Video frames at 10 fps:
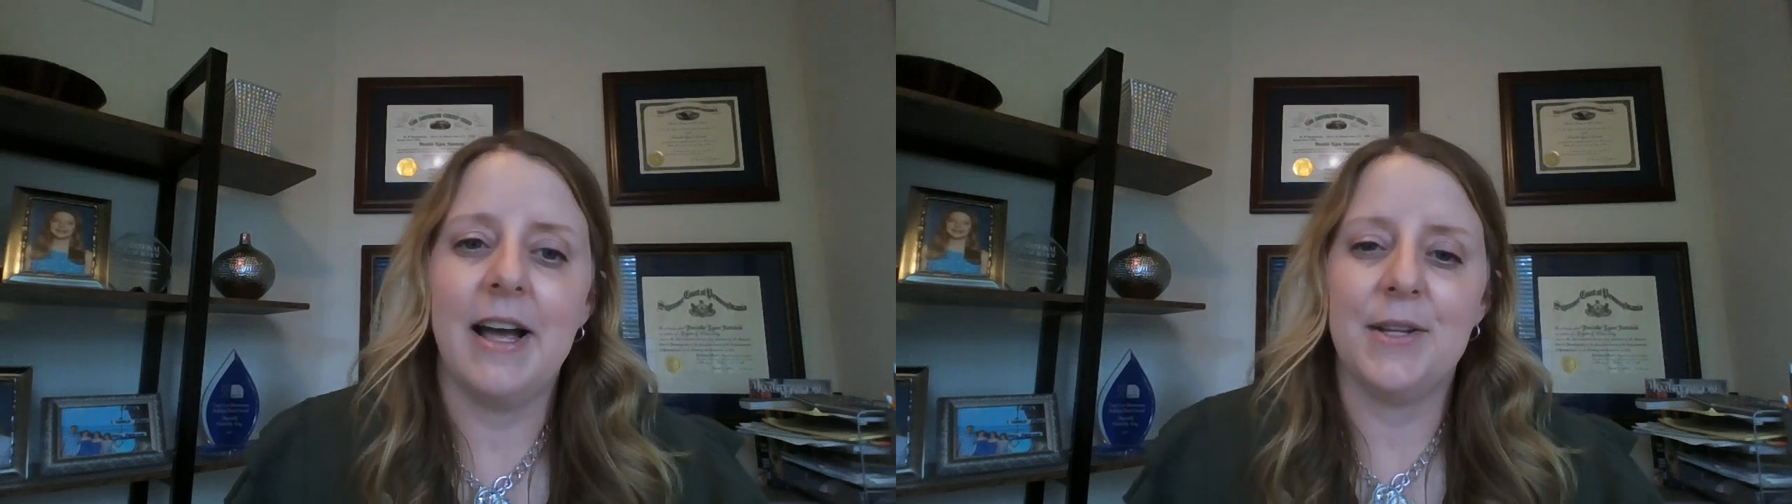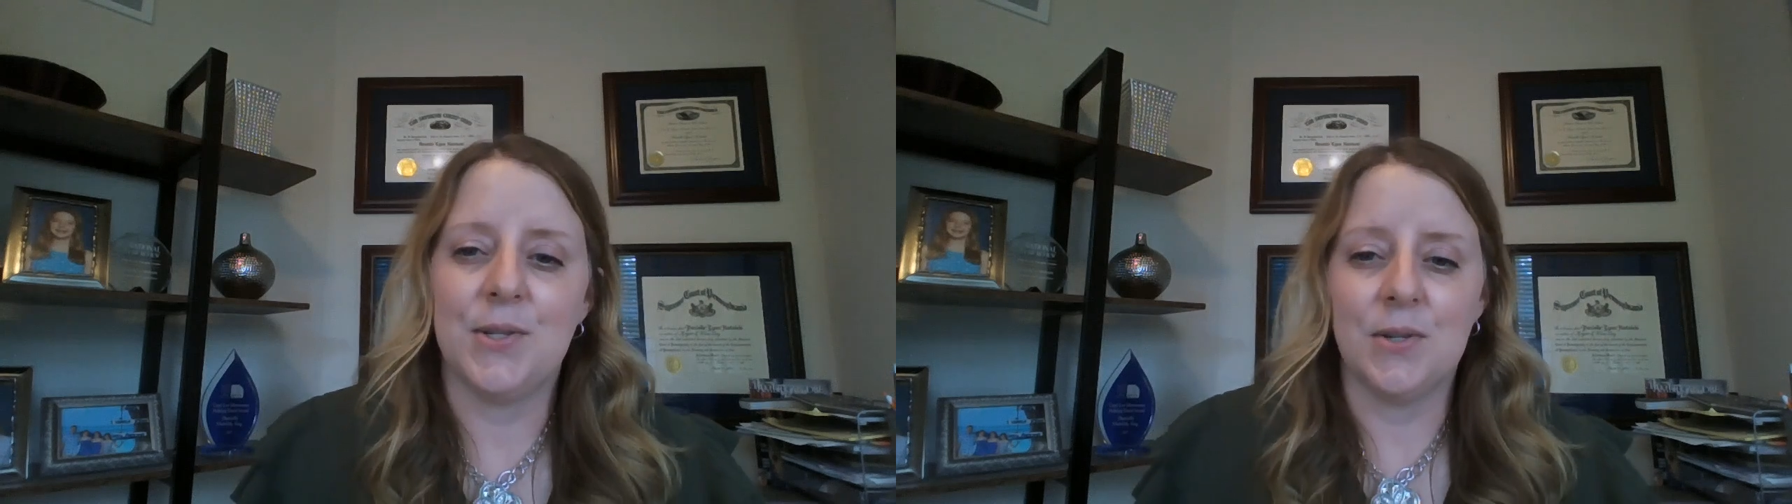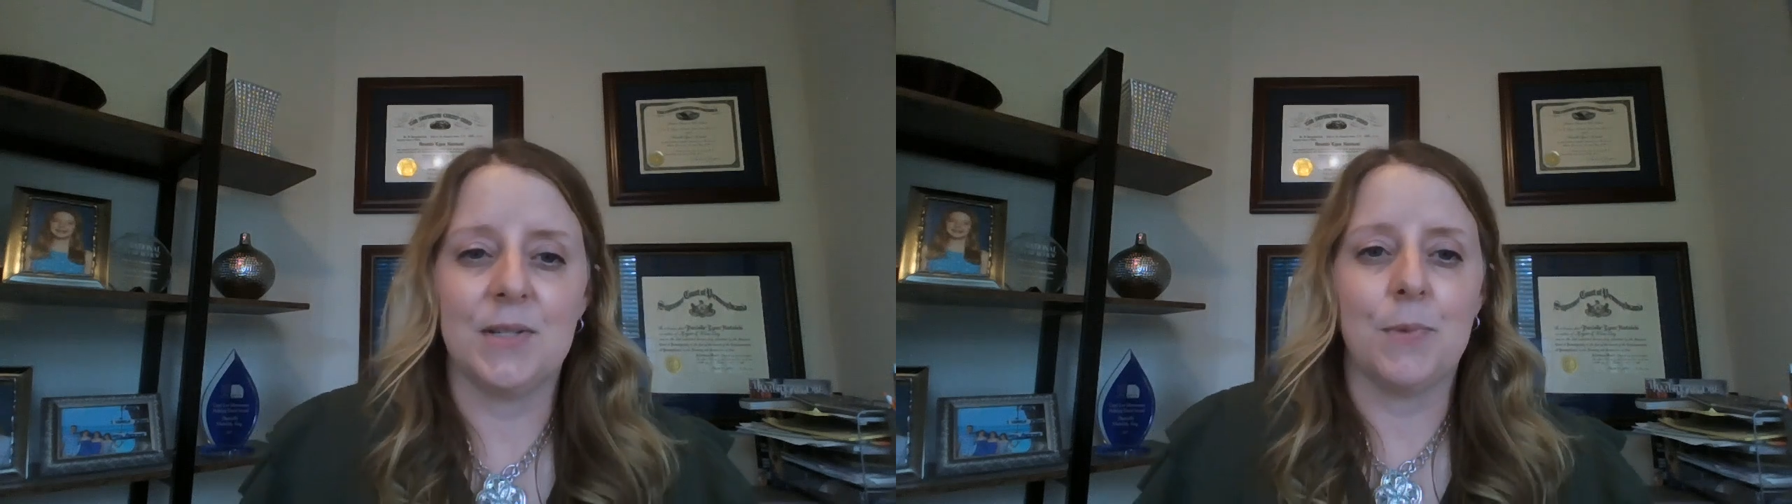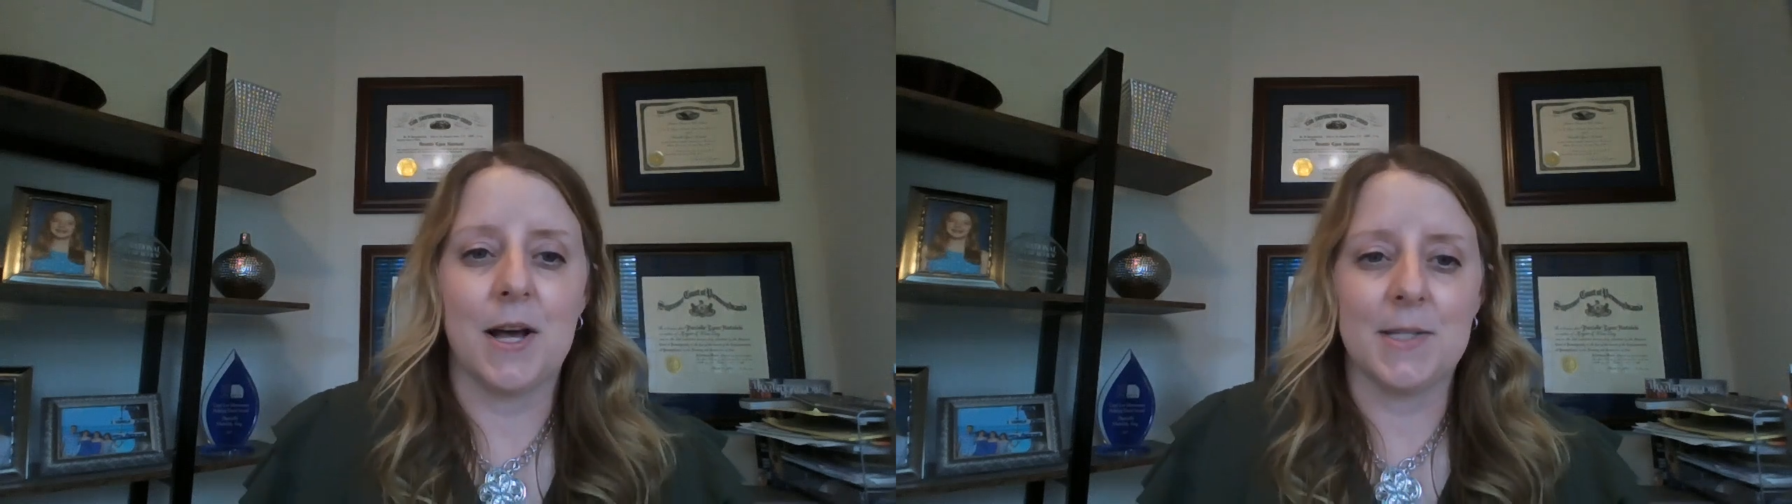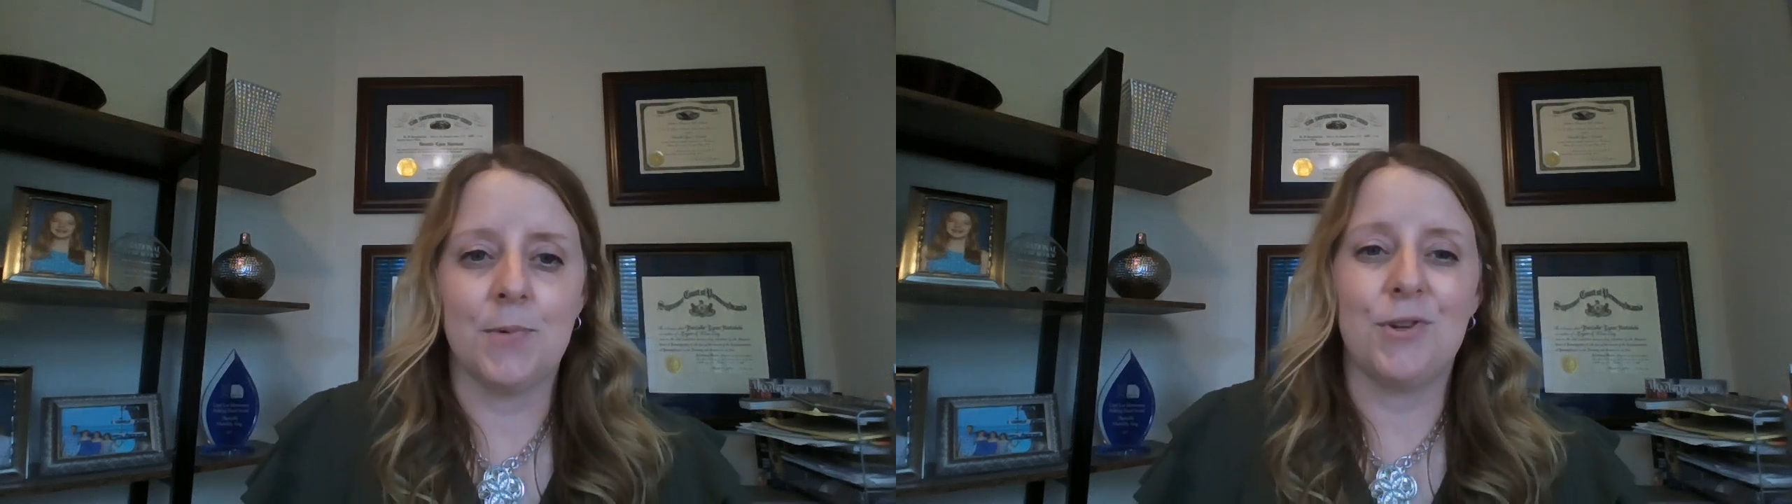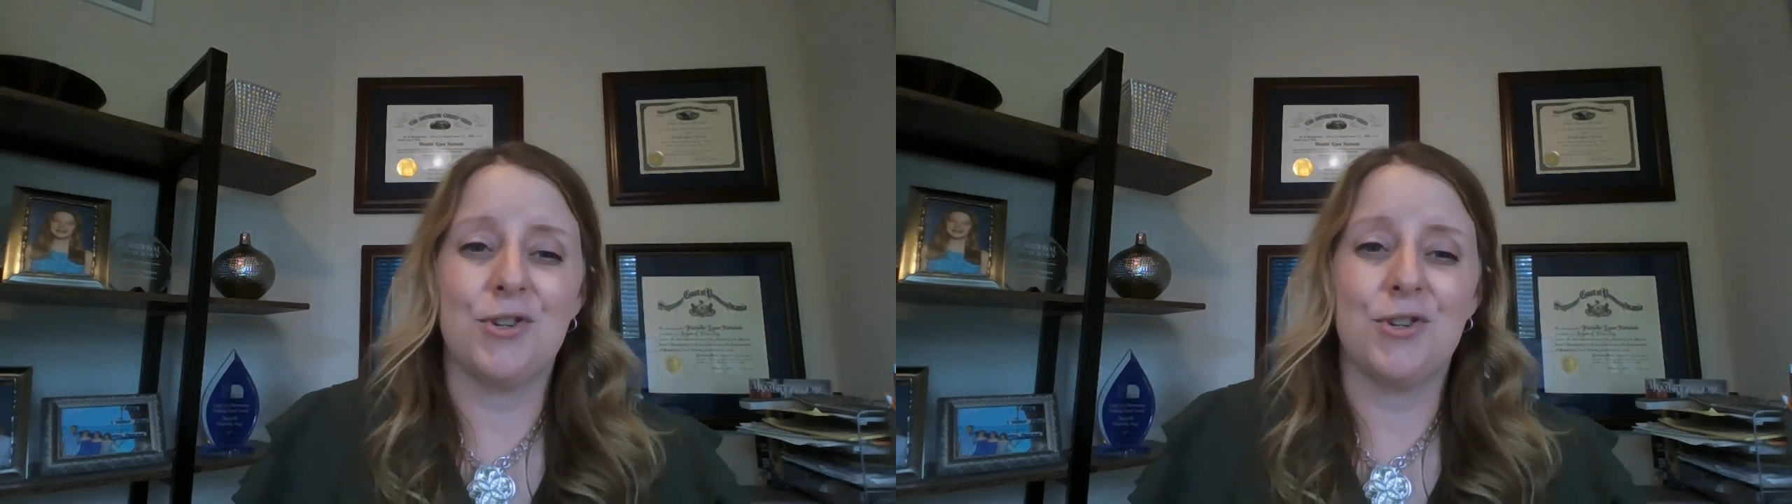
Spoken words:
as soon as possible to